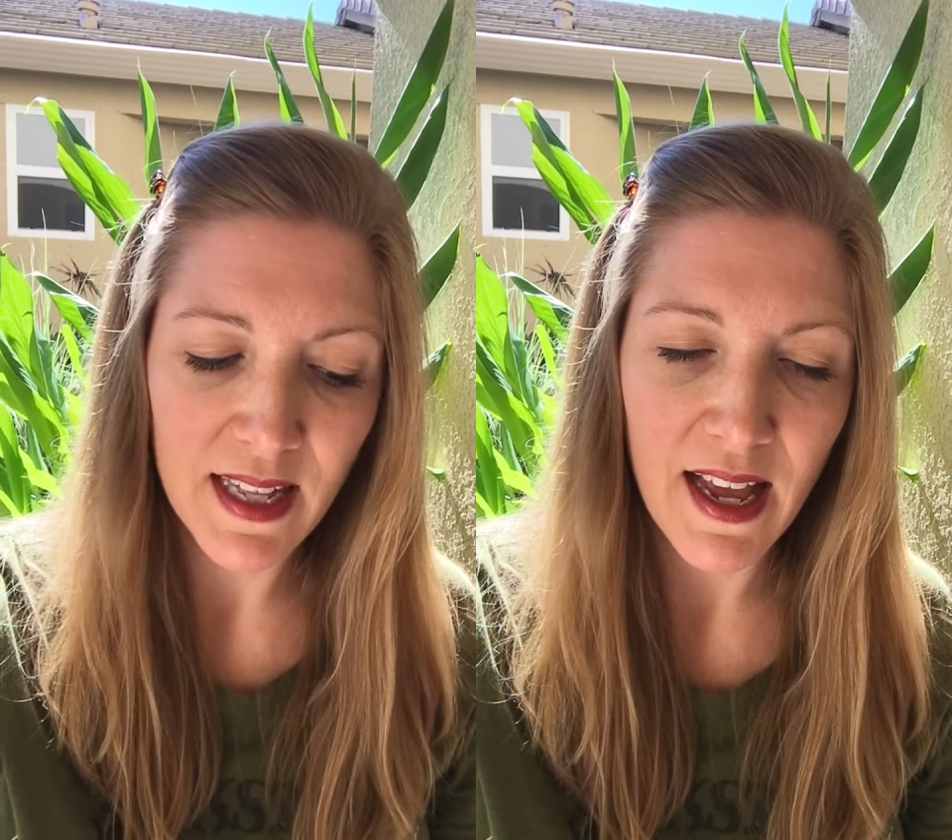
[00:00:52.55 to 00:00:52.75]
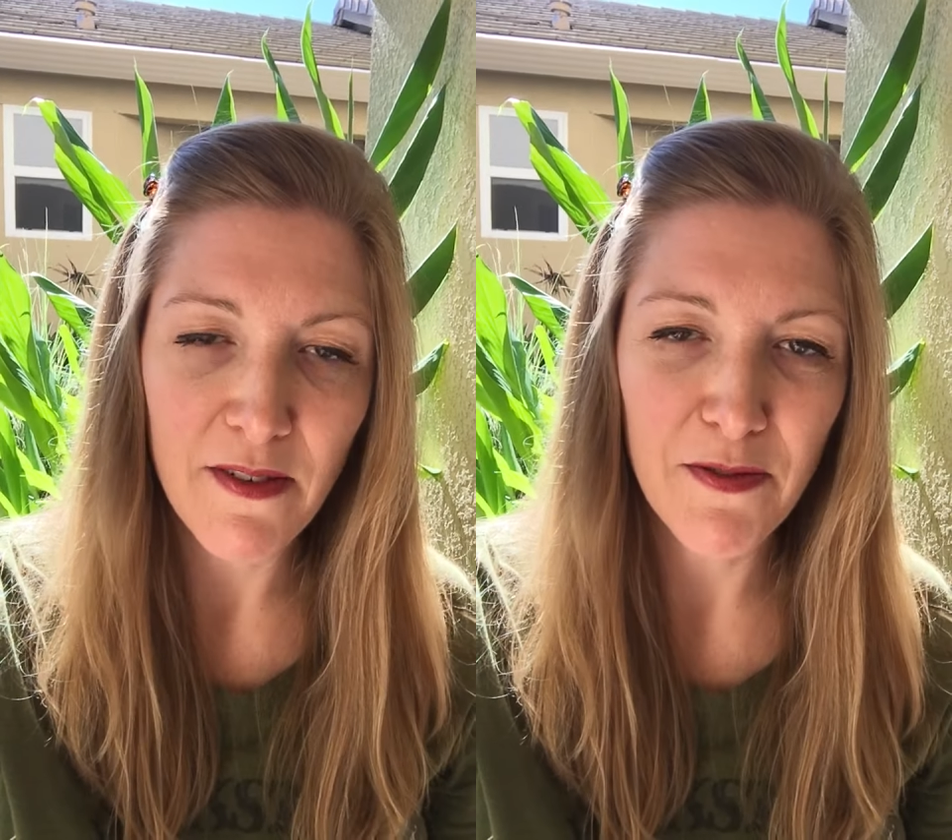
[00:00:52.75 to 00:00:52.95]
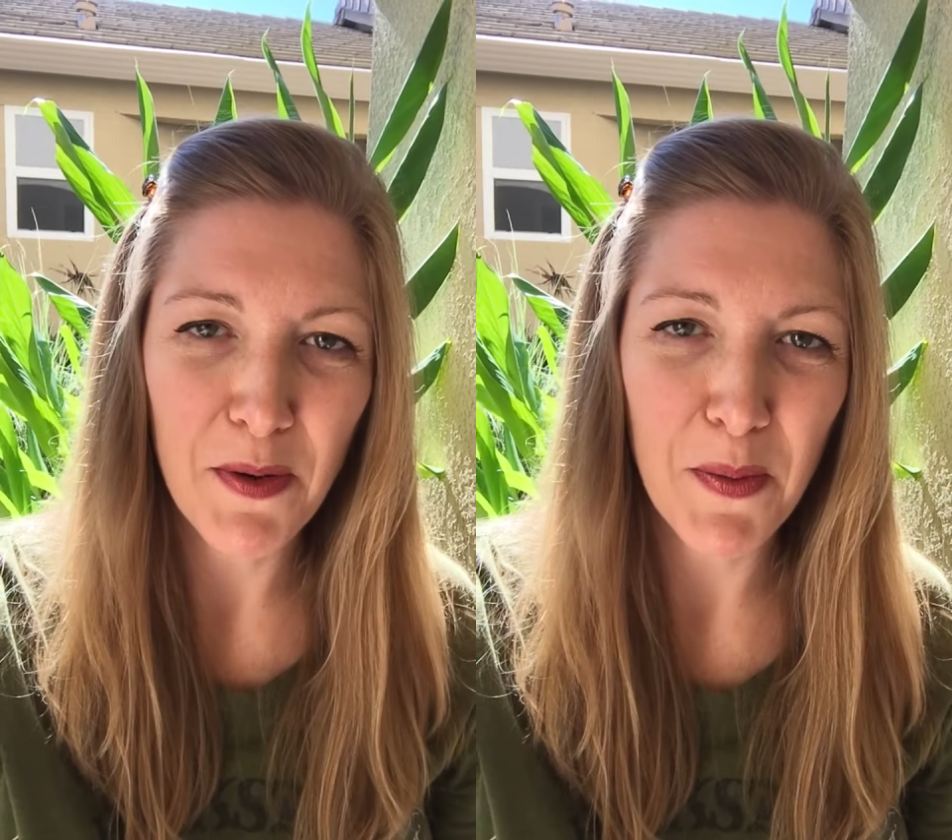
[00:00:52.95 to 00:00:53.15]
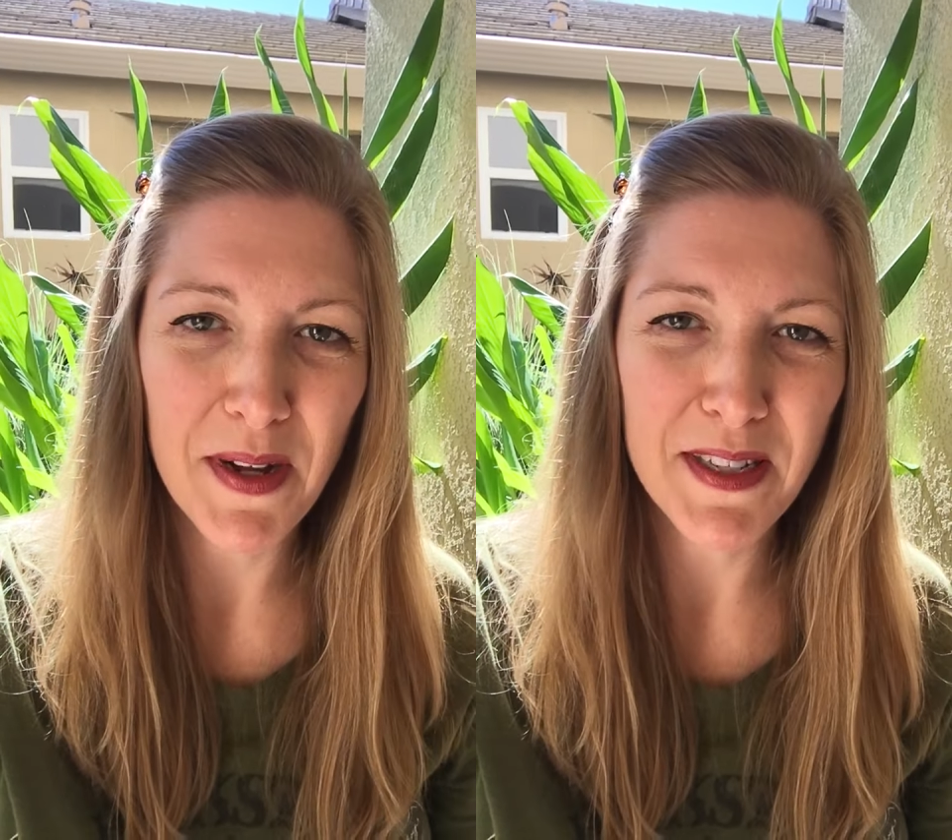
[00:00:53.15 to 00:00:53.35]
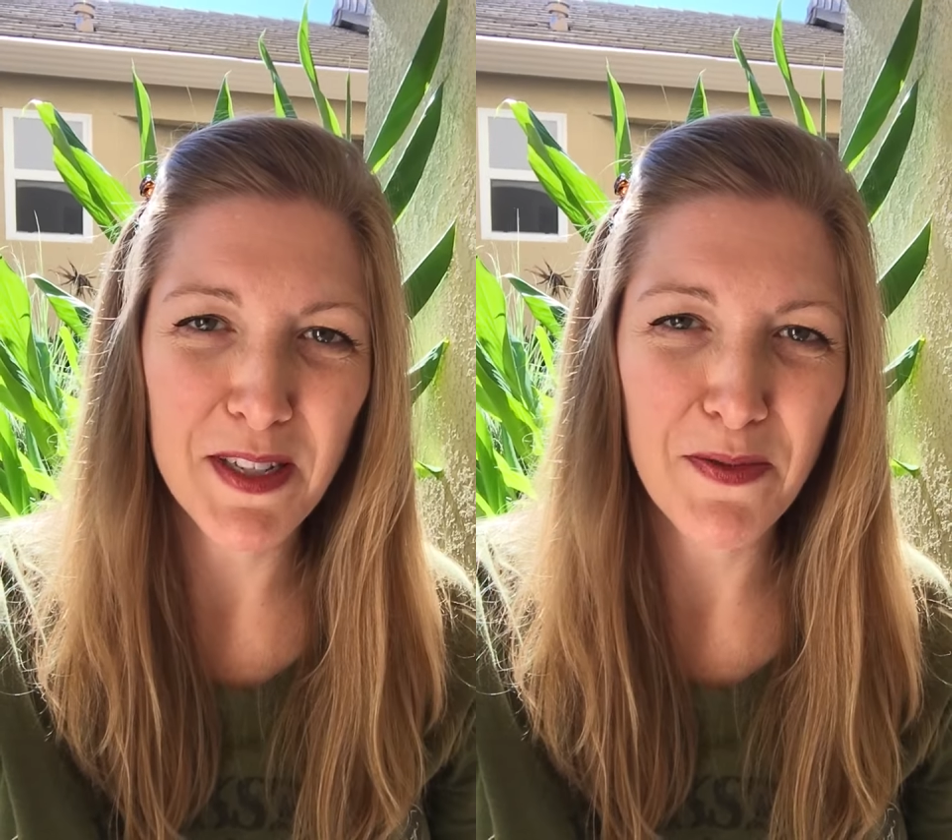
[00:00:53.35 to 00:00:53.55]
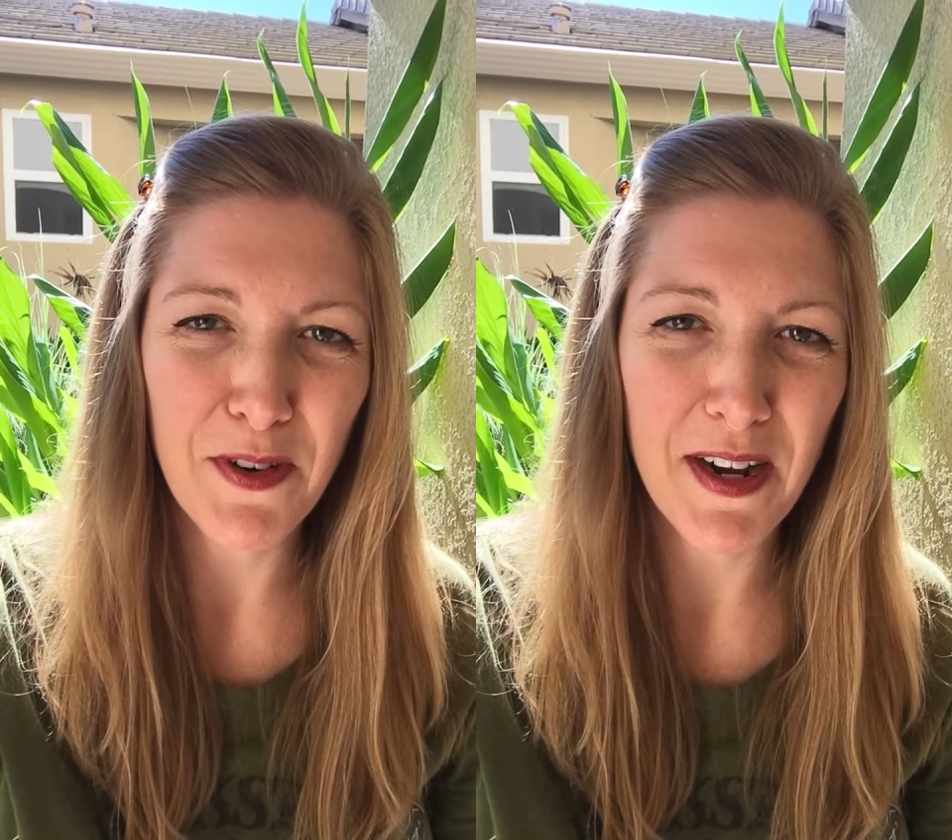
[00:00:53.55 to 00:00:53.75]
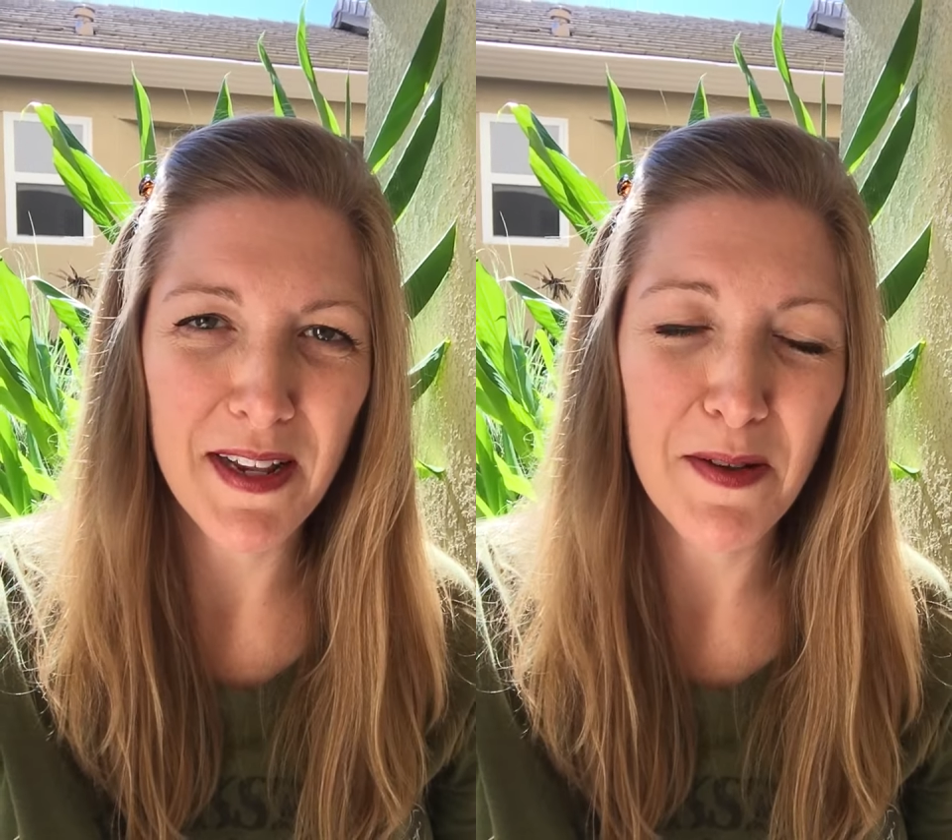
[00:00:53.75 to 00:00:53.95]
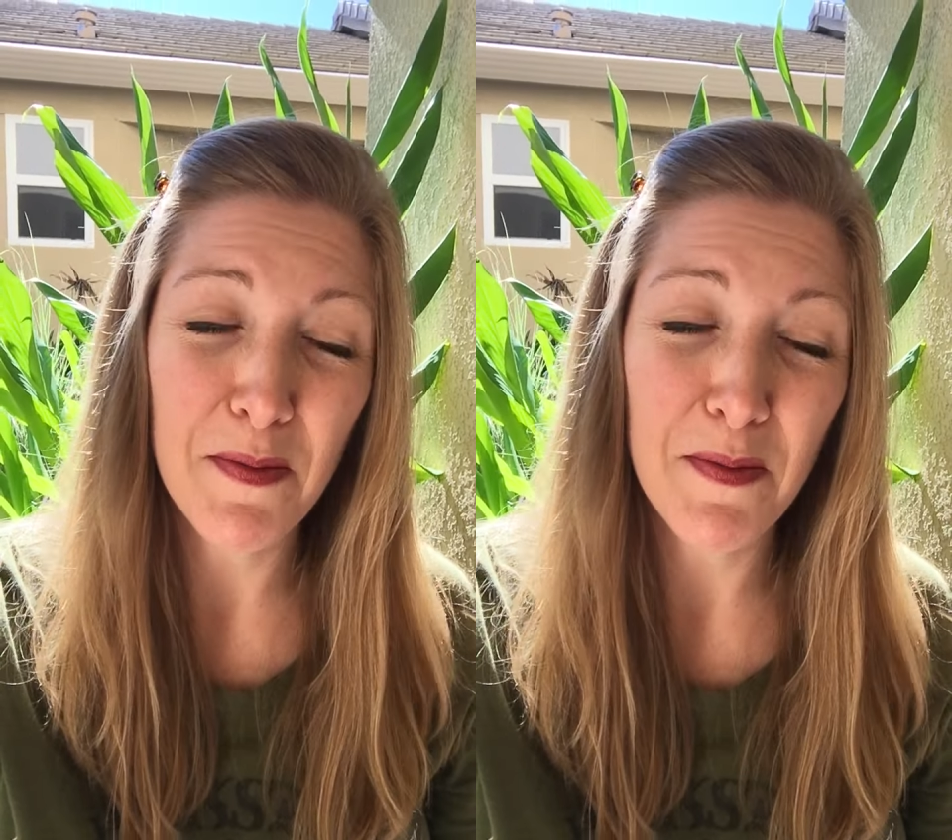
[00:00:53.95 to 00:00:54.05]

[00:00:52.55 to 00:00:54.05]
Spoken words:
life for one's friend."